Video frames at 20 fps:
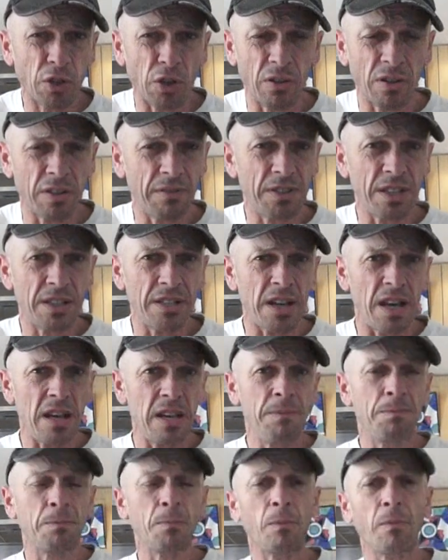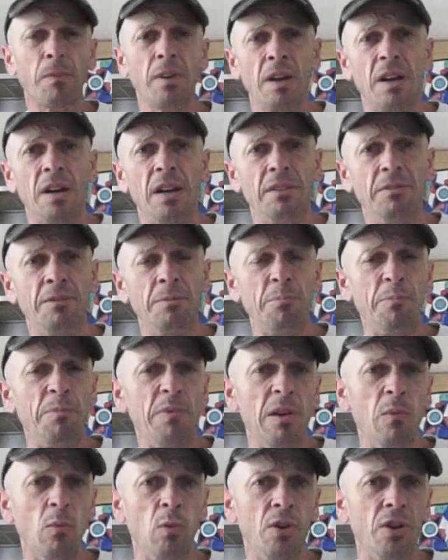song of today and
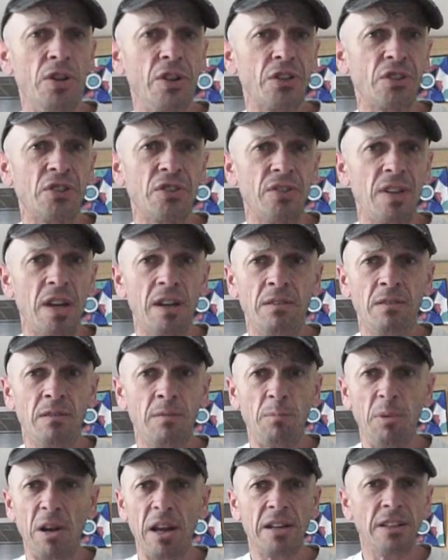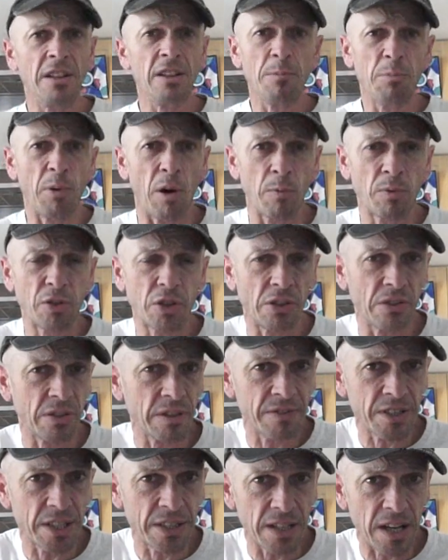it works, then play another pop song
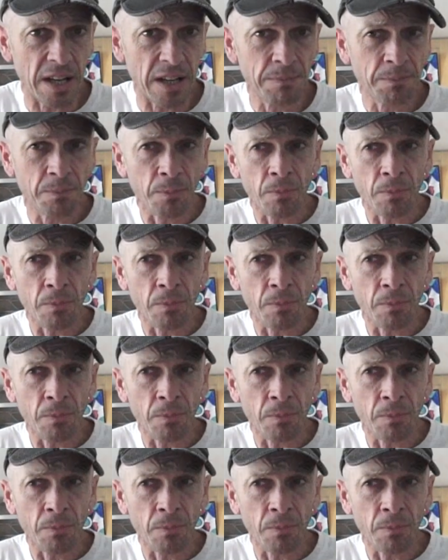of today